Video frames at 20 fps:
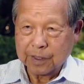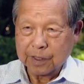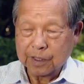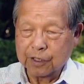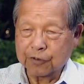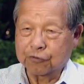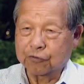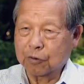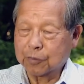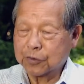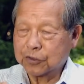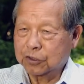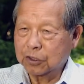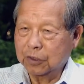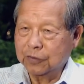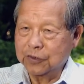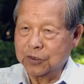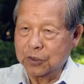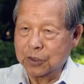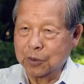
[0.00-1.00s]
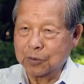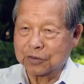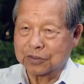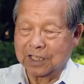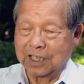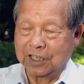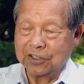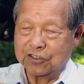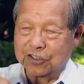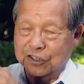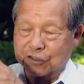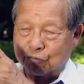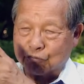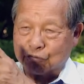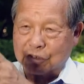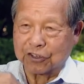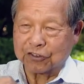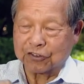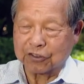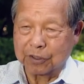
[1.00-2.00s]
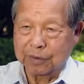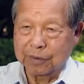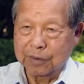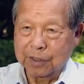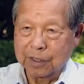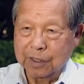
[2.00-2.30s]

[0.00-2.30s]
The former Soviet Union was not just Russia,